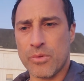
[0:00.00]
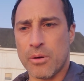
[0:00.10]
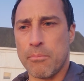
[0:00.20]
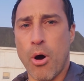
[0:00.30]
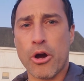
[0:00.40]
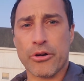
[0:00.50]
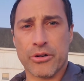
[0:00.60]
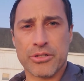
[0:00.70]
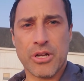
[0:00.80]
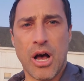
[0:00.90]

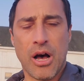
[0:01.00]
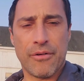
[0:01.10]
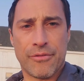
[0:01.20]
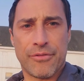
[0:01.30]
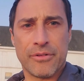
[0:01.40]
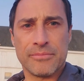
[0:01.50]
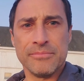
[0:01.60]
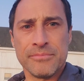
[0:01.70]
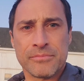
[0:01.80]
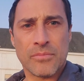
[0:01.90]
markers of
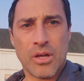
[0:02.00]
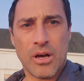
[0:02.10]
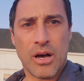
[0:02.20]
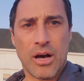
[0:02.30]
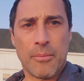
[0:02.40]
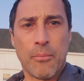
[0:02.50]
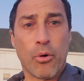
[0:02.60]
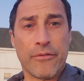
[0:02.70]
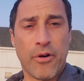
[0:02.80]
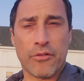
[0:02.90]
more
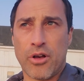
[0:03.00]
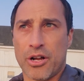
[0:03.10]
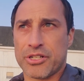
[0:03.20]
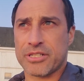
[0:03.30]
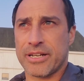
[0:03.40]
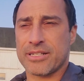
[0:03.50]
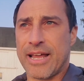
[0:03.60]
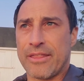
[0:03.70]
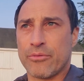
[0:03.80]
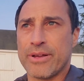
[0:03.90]
evolved consciousness.
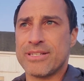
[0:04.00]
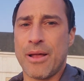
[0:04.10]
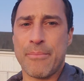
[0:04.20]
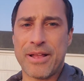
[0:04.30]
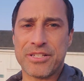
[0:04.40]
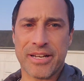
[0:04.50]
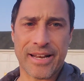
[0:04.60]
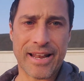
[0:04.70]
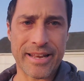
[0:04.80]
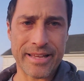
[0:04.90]
And the reason I'm mentioning
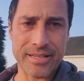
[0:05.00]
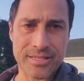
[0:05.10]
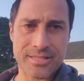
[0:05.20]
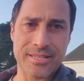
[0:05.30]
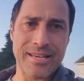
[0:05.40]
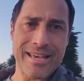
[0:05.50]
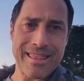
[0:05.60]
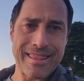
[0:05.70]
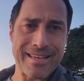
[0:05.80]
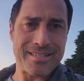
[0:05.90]
it is
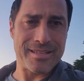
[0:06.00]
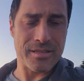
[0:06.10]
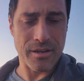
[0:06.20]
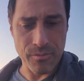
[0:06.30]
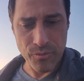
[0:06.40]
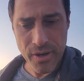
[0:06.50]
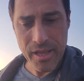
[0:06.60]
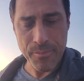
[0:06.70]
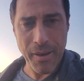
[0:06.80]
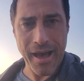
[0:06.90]
this is a really
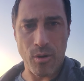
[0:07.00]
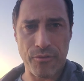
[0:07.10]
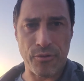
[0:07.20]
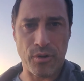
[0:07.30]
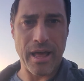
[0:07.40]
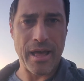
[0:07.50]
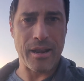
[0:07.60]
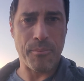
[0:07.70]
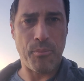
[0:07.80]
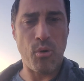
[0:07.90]
powerful and
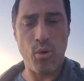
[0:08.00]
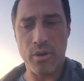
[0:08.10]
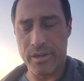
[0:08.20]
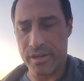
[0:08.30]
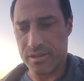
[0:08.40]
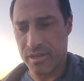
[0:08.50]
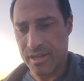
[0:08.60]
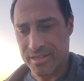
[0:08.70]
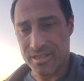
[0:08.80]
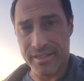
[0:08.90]
important
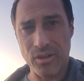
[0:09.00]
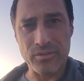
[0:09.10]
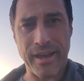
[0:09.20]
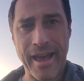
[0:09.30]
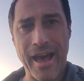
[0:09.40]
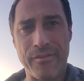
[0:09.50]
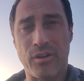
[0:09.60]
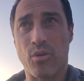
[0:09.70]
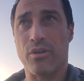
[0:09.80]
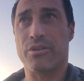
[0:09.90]
skill to have in
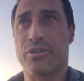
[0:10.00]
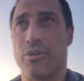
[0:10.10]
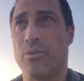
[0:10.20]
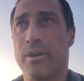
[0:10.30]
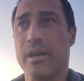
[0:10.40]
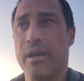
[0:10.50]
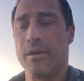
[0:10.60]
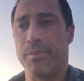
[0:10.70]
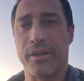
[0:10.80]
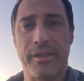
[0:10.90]
order to
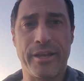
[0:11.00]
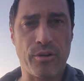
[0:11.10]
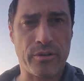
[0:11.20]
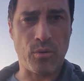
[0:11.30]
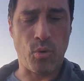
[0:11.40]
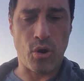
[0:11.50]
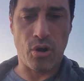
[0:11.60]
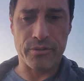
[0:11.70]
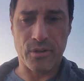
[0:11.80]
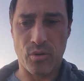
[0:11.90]
be a leader in the
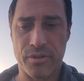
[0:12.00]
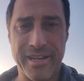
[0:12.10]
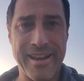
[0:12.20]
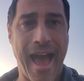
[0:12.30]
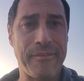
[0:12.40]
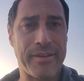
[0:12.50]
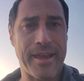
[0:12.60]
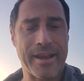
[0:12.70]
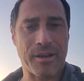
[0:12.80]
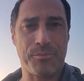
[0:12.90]
world, in order to
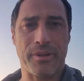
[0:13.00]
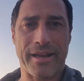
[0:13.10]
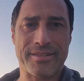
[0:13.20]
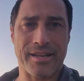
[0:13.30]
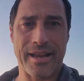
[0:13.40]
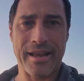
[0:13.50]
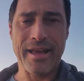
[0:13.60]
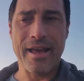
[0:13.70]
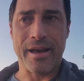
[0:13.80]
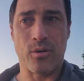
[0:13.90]
navigate complexity,
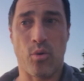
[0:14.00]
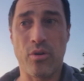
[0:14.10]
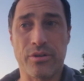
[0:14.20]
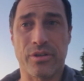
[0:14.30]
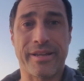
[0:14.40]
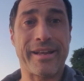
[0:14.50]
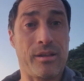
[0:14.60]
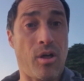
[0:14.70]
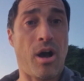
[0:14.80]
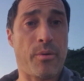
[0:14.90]
in order to get
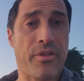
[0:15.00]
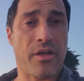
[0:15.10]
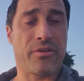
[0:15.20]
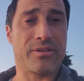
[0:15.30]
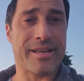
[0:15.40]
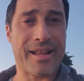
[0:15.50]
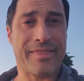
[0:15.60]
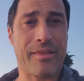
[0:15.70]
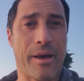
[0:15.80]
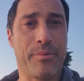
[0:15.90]
along with others. And
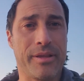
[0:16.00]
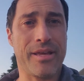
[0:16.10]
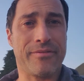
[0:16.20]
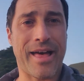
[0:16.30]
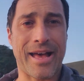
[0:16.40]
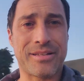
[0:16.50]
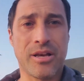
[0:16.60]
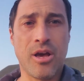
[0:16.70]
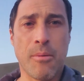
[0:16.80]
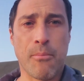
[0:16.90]
I believe that
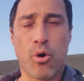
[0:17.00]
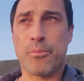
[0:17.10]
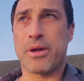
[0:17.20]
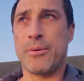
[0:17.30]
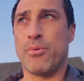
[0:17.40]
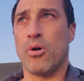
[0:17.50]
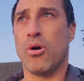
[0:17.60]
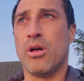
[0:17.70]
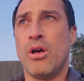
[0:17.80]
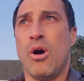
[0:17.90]
more
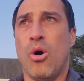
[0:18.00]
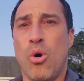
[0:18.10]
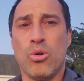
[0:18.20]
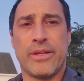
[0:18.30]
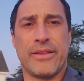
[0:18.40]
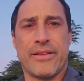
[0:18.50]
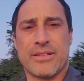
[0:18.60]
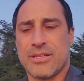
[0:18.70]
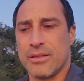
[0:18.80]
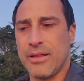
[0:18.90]
people holding
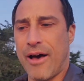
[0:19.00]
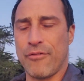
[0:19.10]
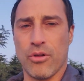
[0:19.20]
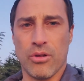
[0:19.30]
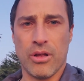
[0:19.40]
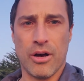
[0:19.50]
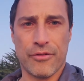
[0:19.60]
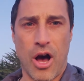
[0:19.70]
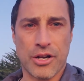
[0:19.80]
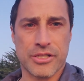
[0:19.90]
this level of
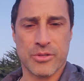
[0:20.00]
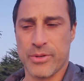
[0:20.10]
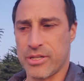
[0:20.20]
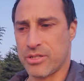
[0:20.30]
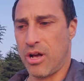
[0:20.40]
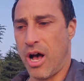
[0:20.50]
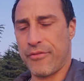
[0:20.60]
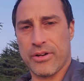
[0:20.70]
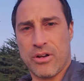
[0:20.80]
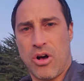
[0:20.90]
consciousness, which is
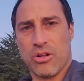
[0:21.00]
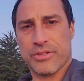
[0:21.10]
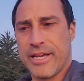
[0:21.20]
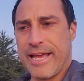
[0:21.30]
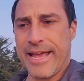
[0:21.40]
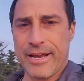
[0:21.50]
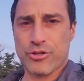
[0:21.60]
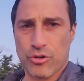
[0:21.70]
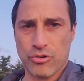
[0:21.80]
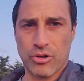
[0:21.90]
often called
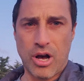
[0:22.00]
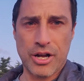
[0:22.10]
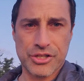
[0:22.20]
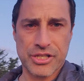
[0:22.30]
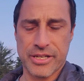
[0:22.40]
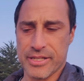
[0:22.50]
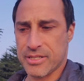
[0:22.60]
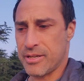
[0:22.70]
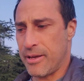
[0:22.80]
integral consciousness,